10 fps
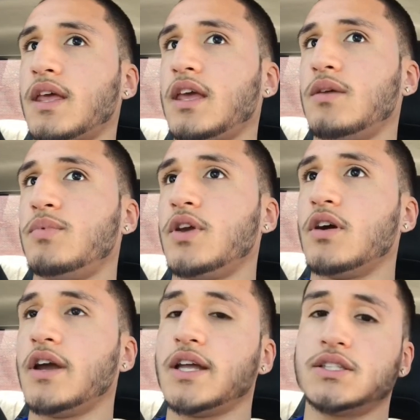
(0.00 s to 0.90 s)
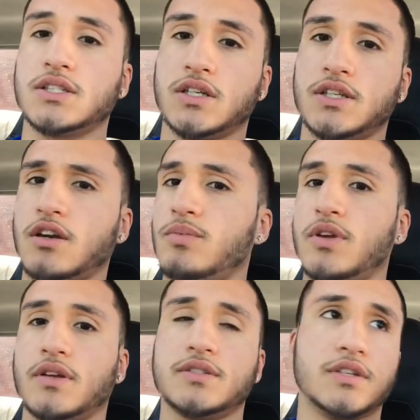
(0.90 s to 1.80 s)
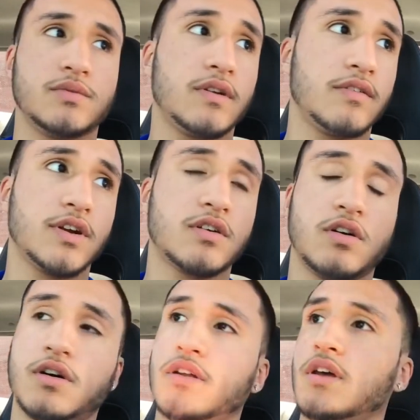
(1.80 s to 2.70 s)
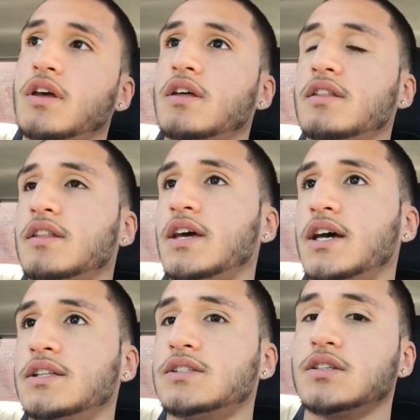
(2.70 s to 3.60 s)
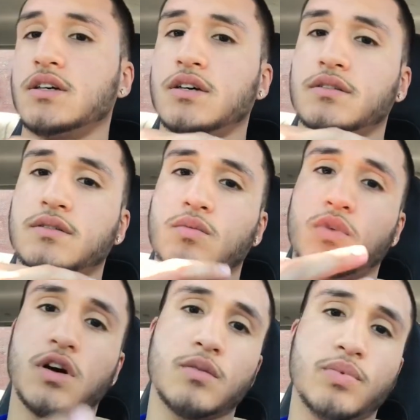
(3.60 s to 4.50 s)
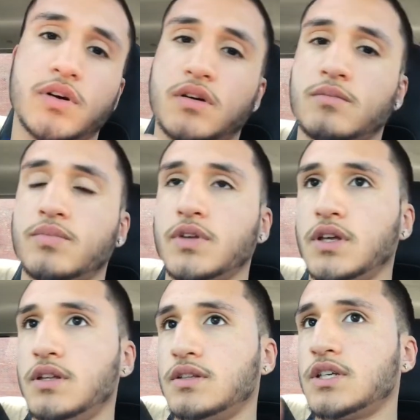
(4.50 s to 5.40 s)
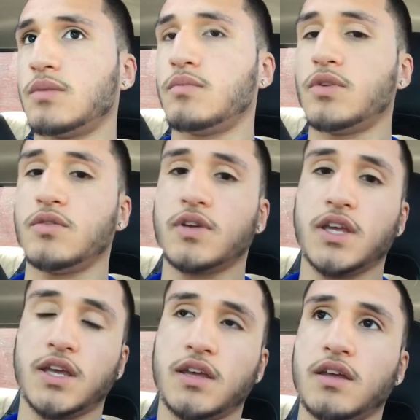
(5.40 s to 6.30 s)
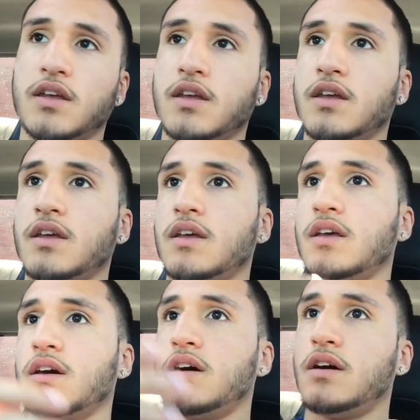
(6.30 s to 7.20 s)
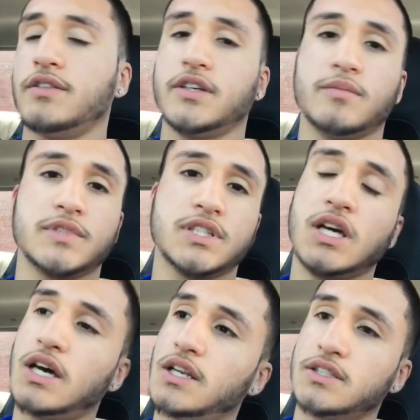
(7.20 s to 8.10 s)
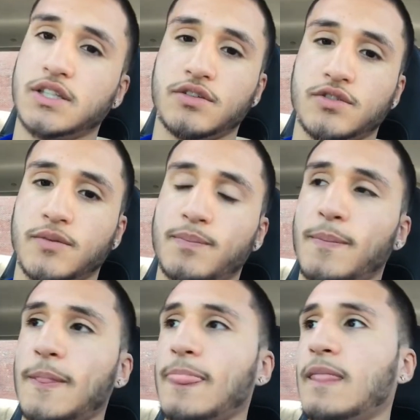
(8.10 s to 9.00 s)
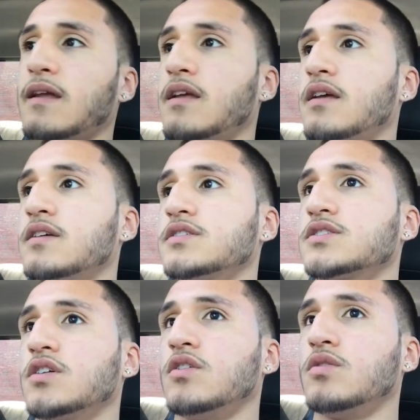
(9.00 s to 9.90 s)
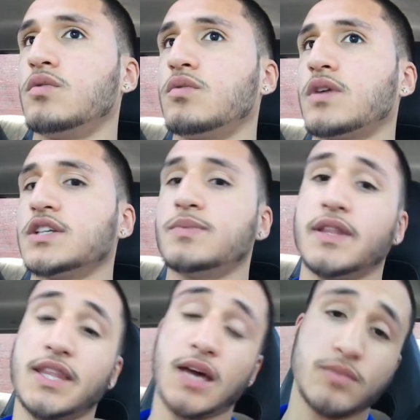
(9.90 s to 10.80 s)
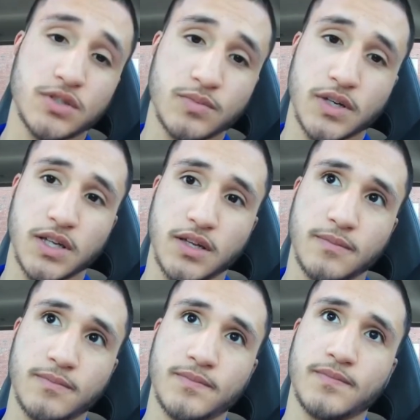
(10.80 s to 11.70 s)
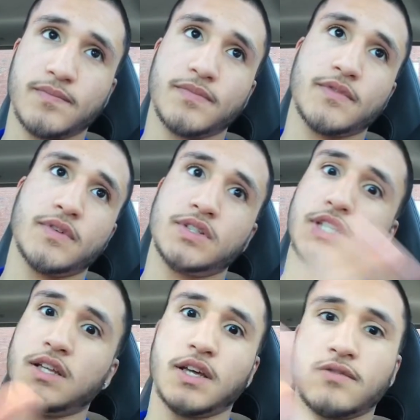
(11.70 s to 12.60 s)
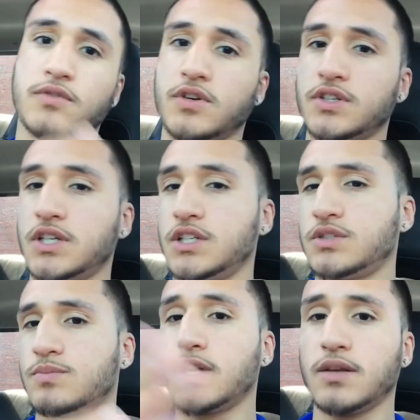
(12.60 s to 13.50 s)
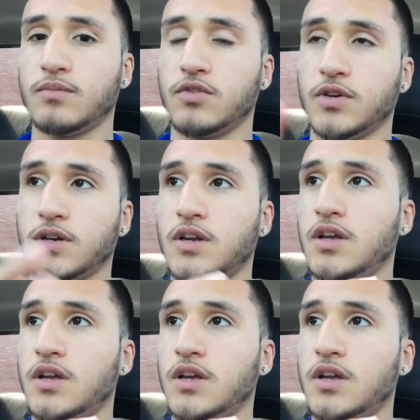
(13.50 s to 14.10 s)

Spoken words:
APR head studs, ARP head studs, whatever they're called. That's water pump and timing belt kit, thermostat, etc. So I spent that much money, let's say like $400, probably more.